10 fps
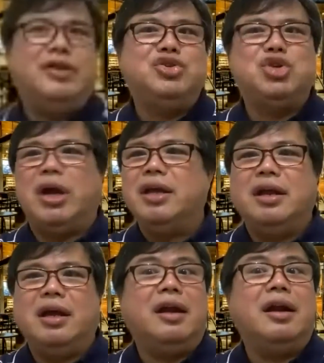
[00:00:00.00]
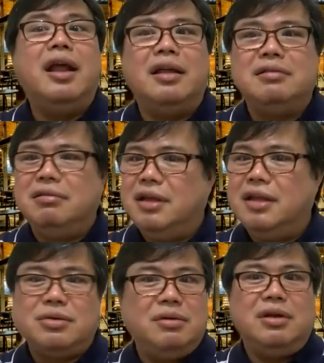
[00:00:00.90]
China, a lot. It's
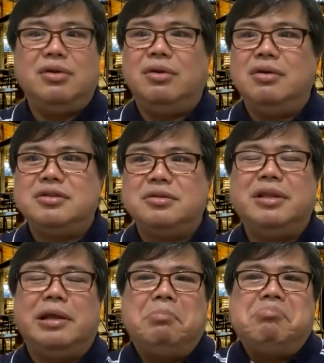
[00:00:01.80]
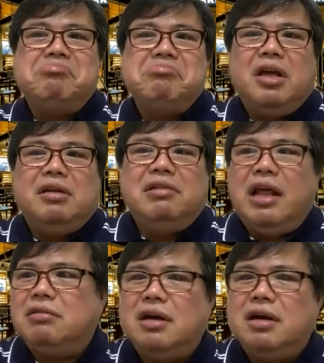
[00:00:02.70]
only cost like